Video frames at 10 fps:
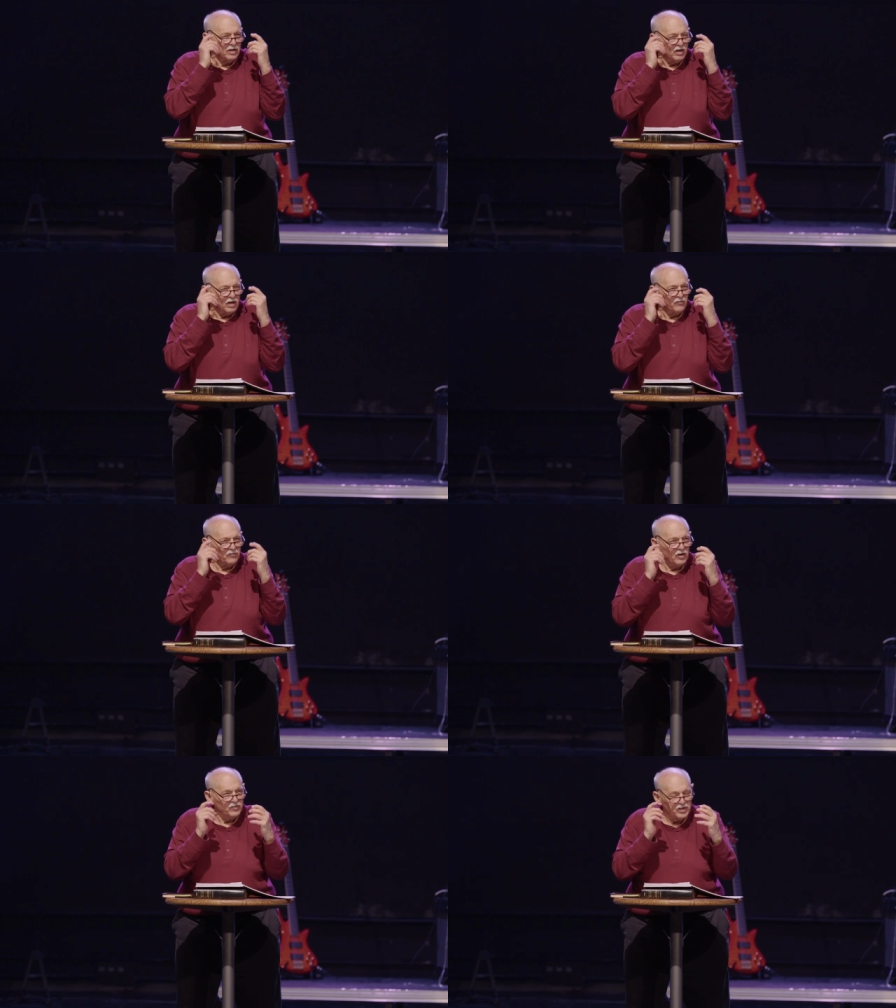
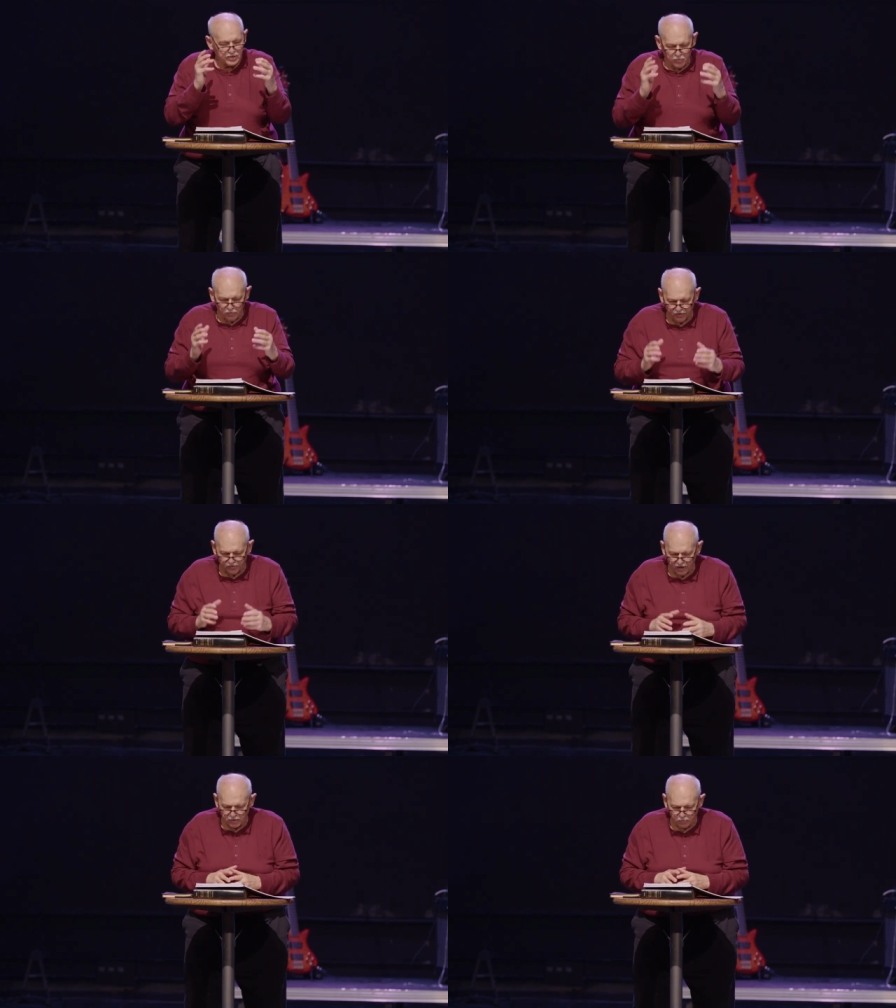of these
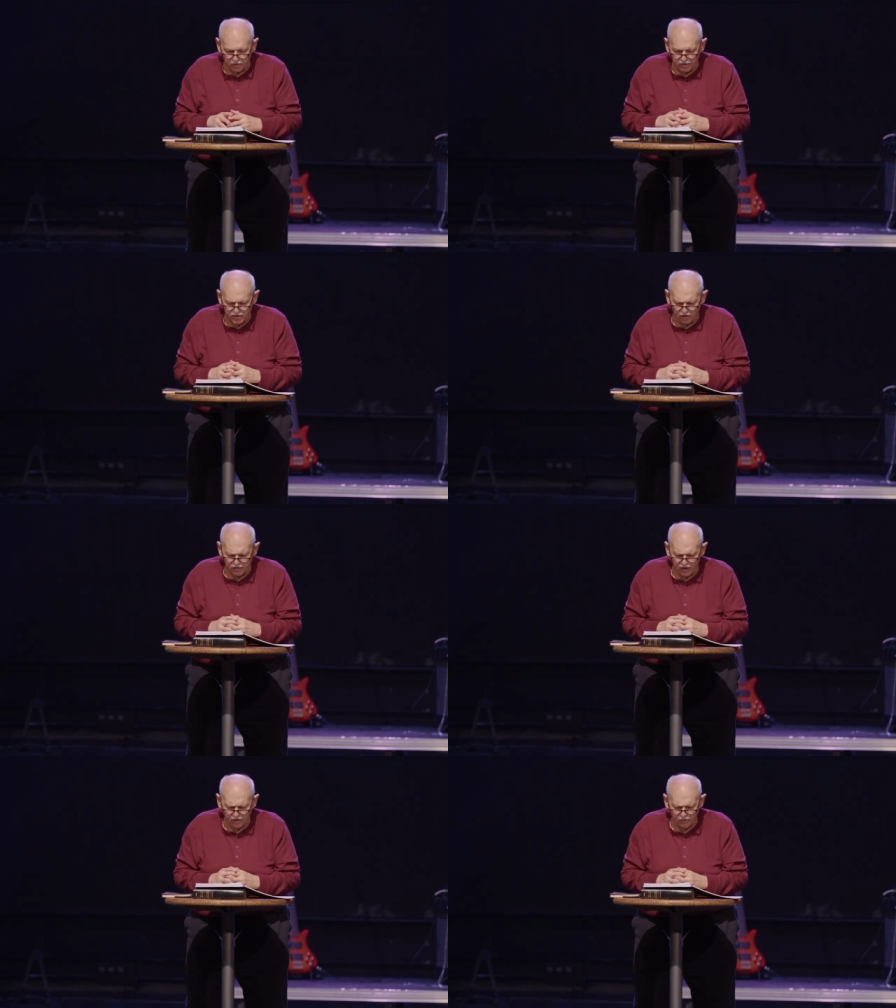things we're going to share
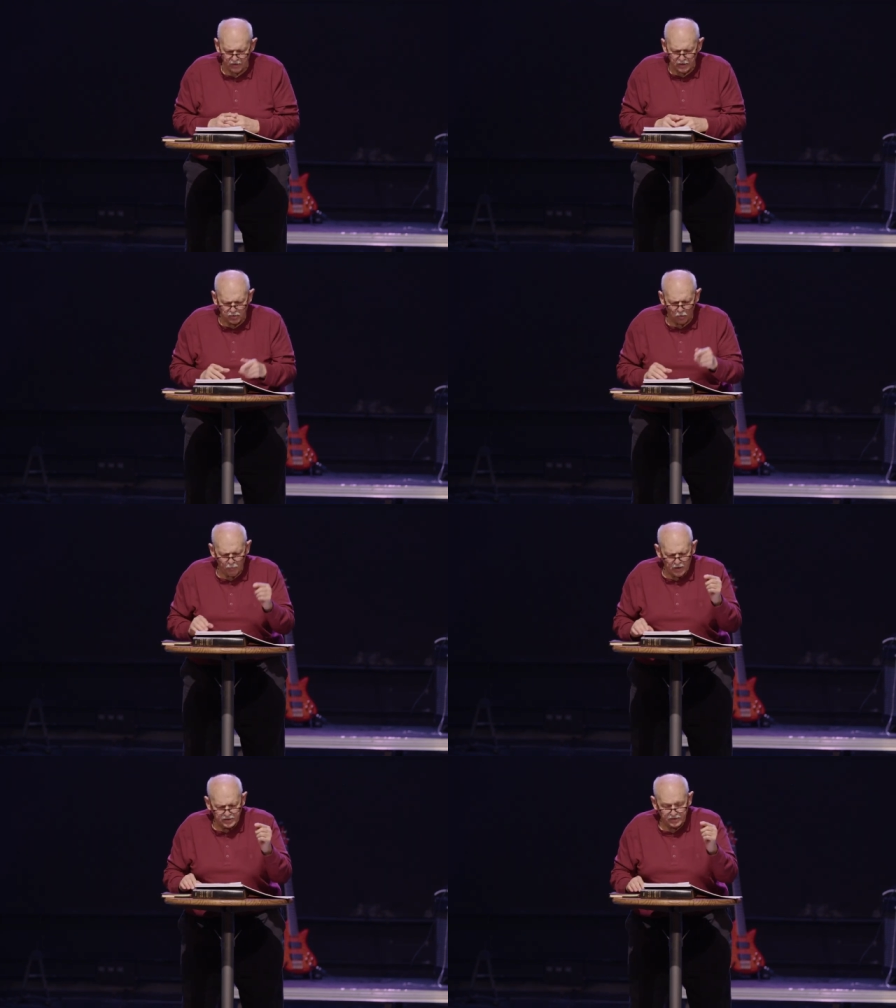together. So
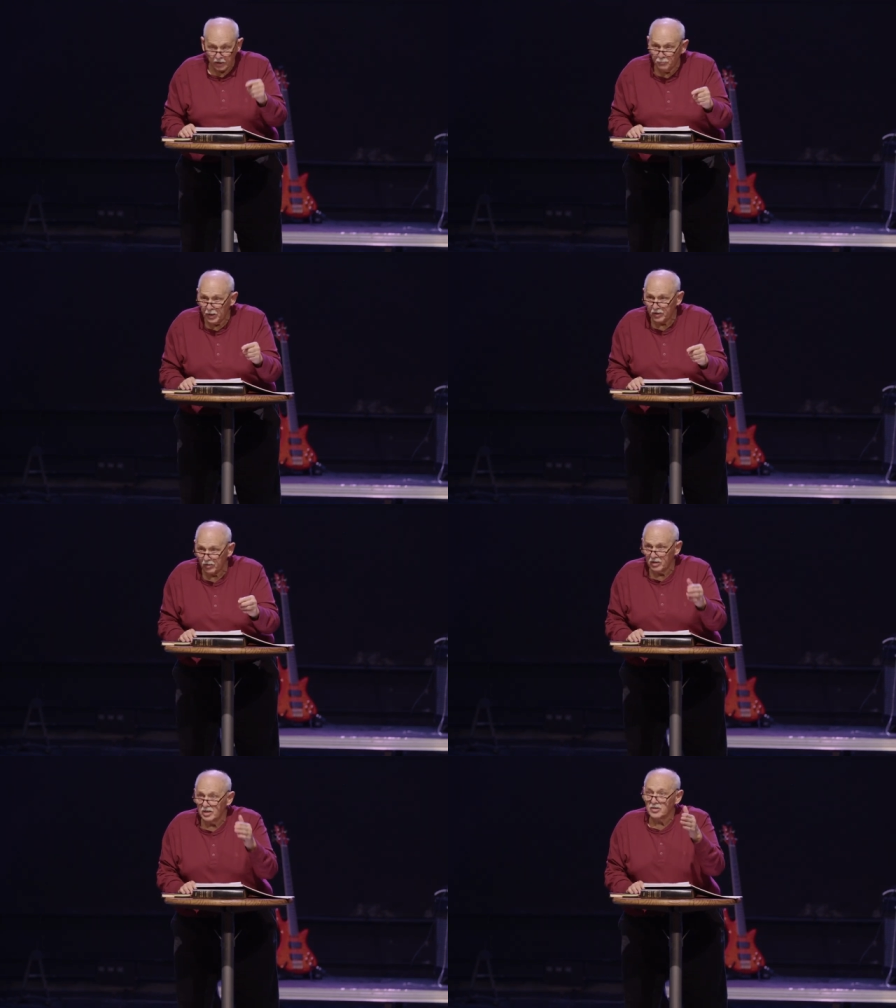2
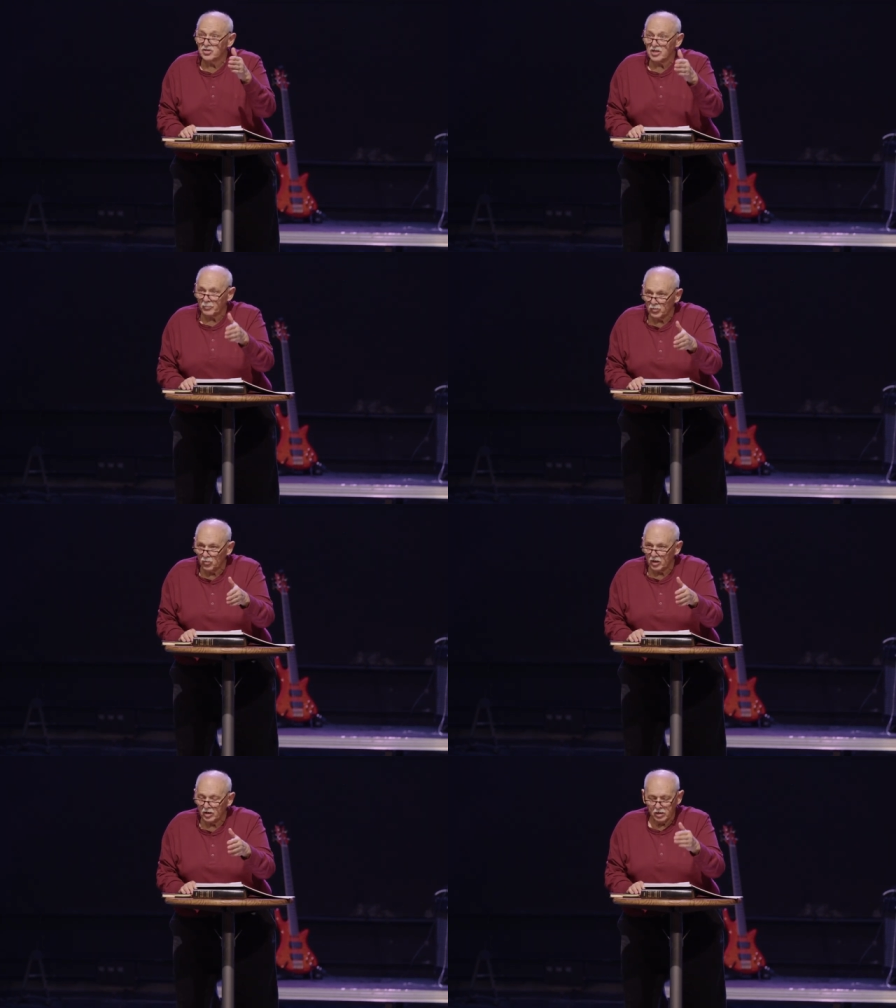Peter
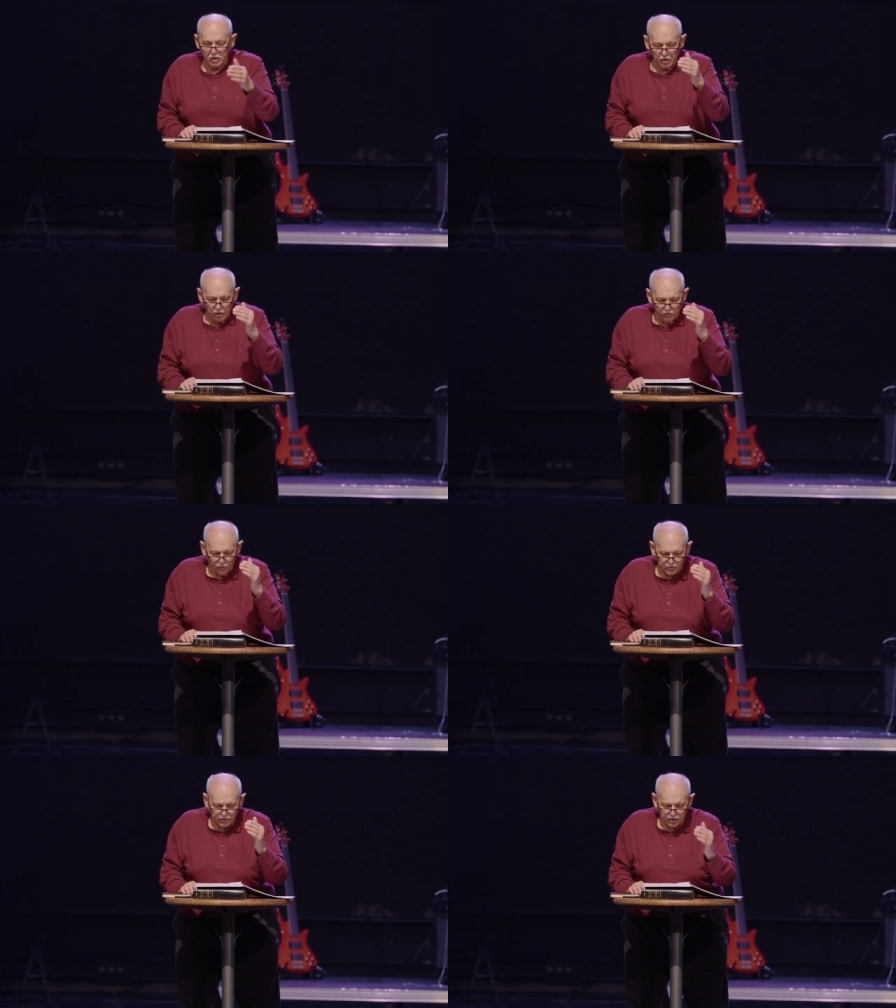
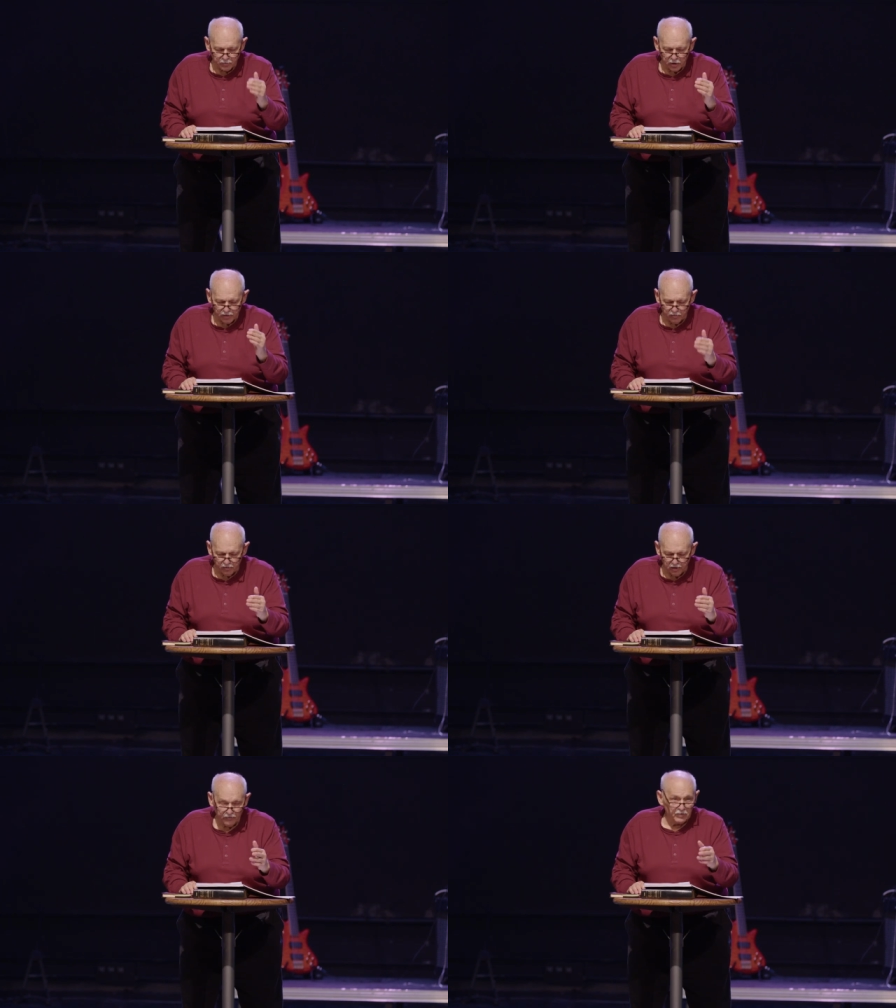
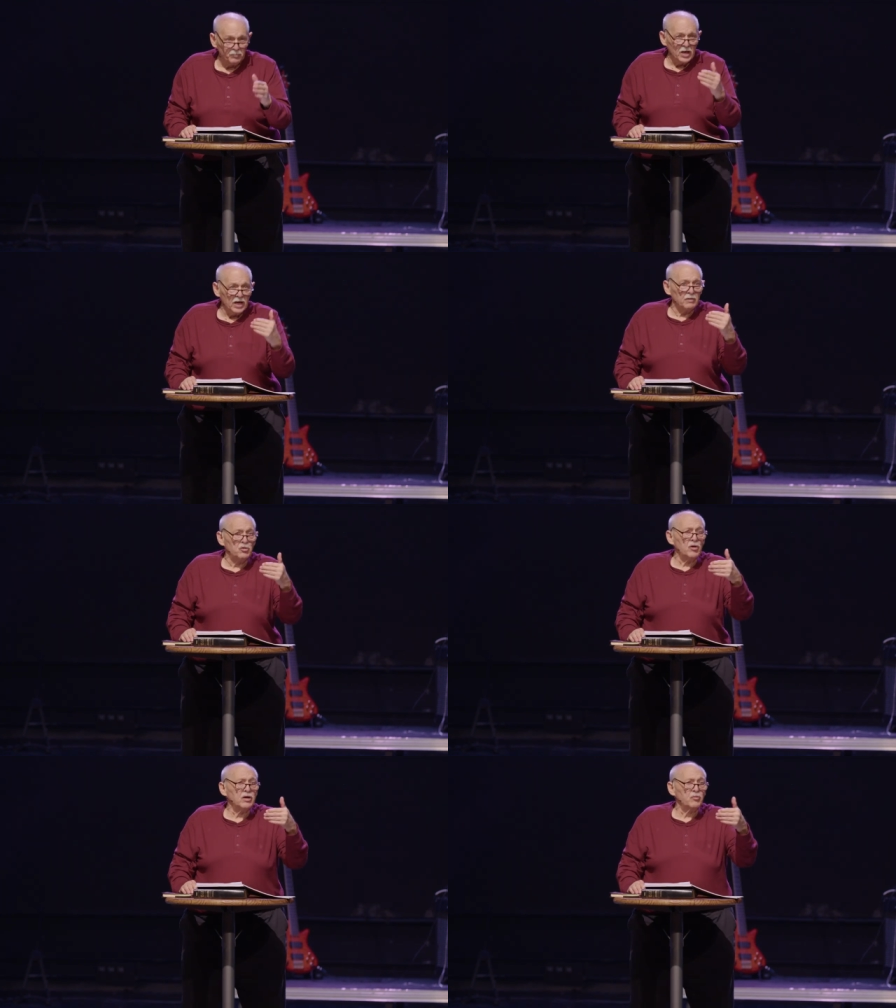1:3-11, and I'm
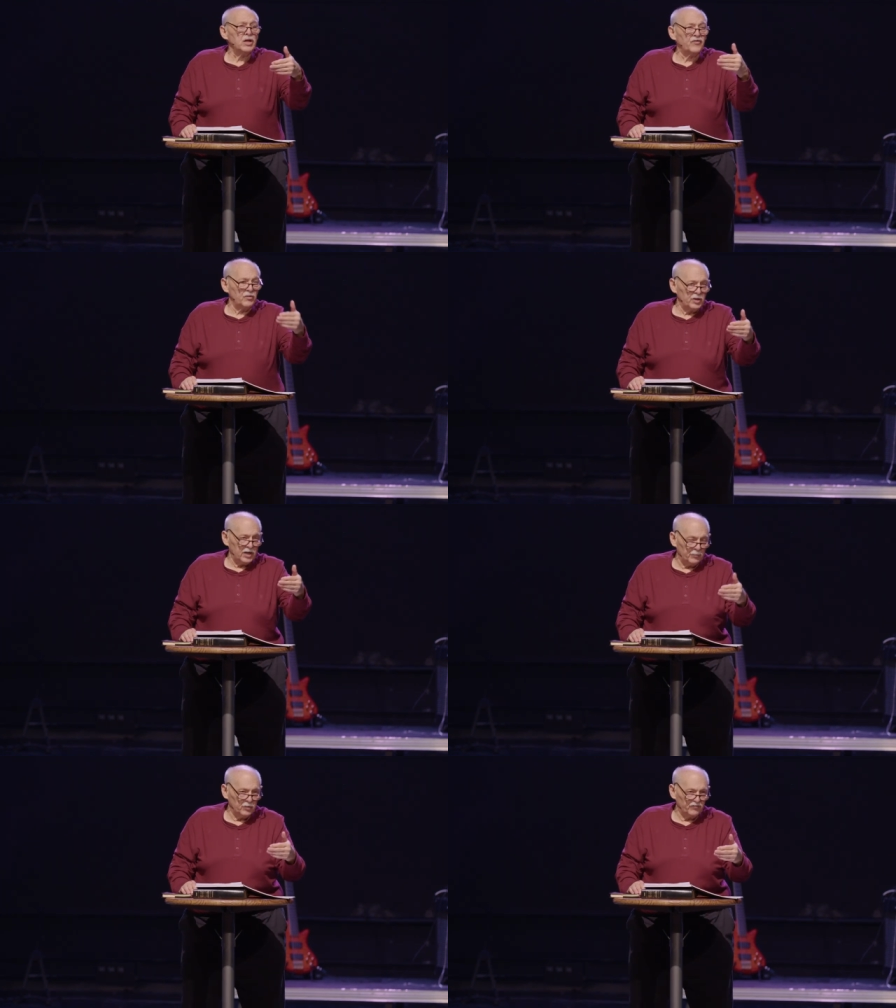going to read it from the
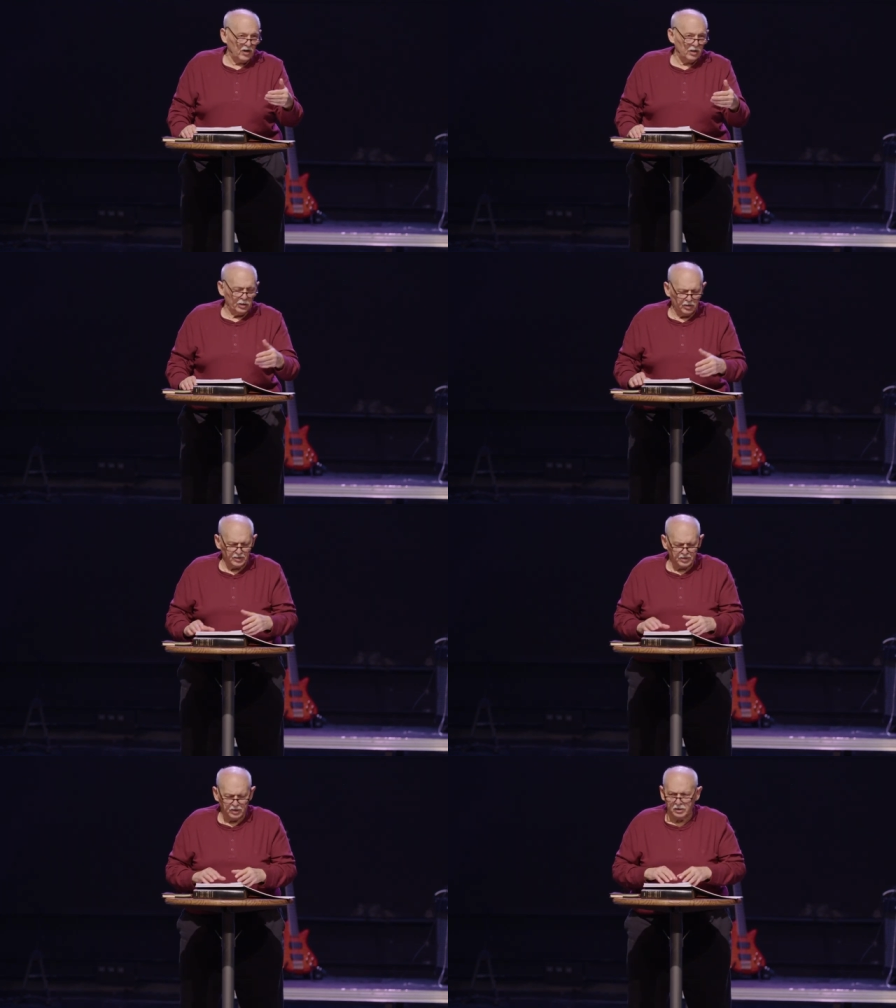Amplified
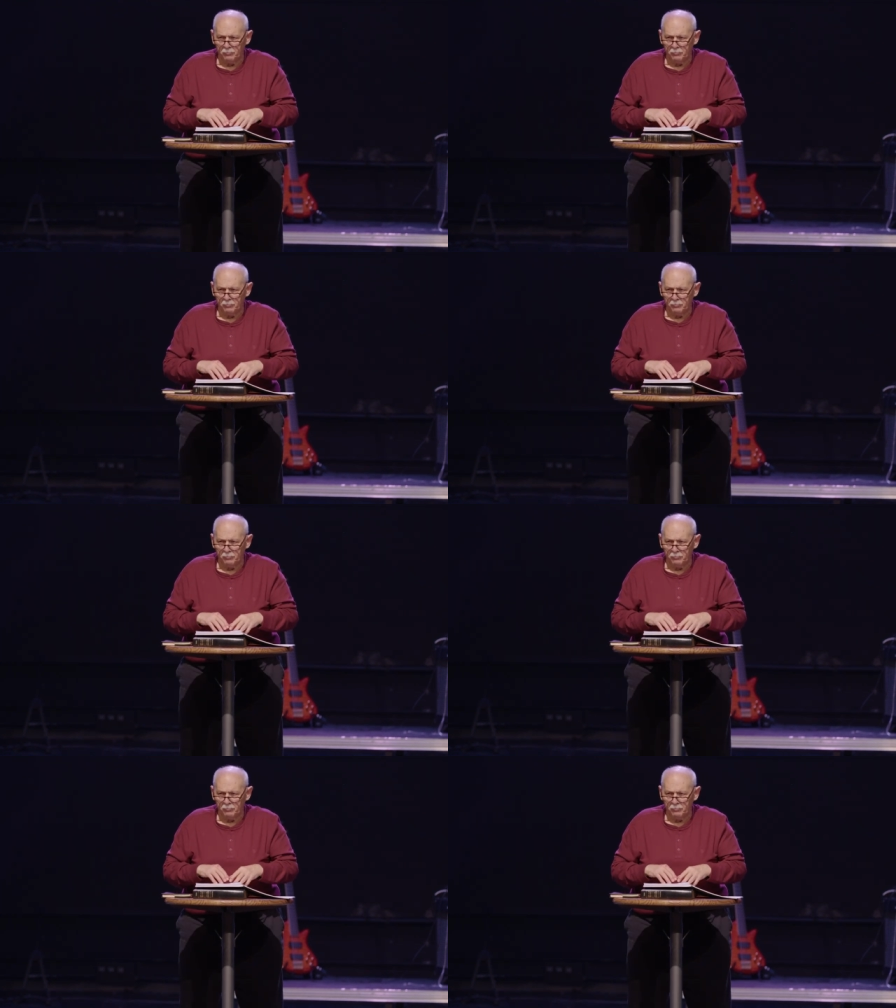because the